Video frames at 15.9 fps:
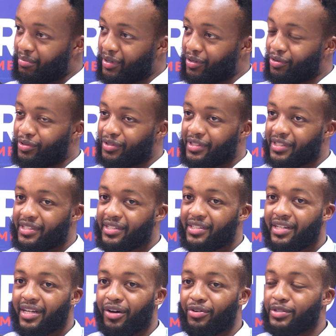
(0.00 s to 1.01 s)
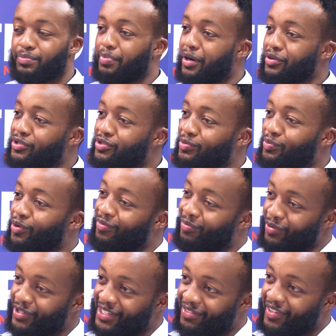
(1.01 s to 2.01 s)
Because I was bound to more
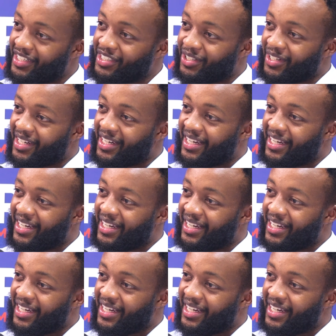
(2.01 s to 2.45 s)
motivation.